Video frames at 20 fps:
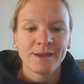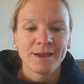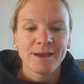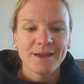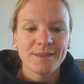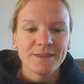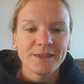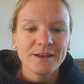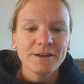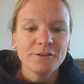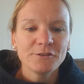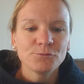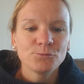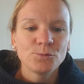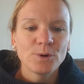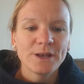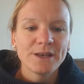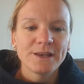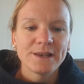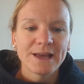And that is
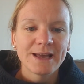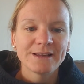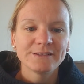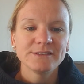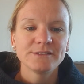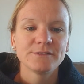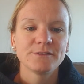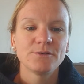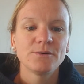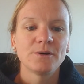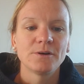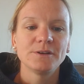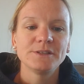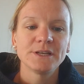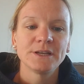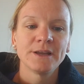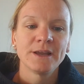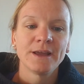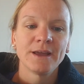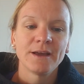one last thought
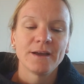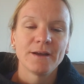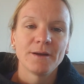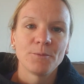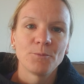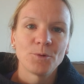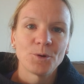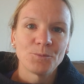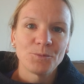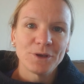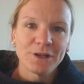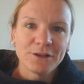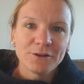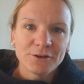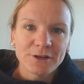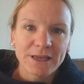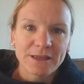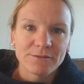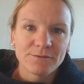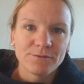when we
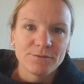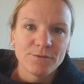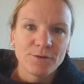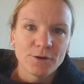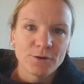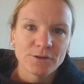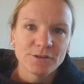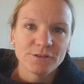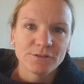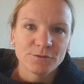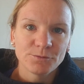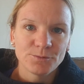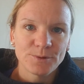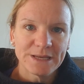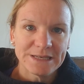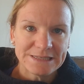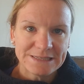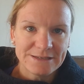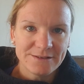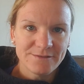look at verse
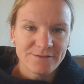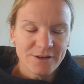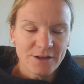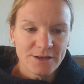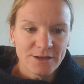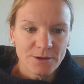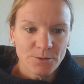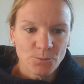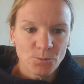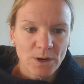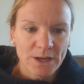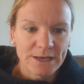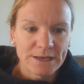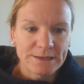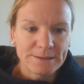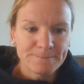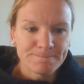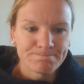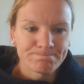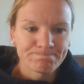
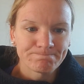21.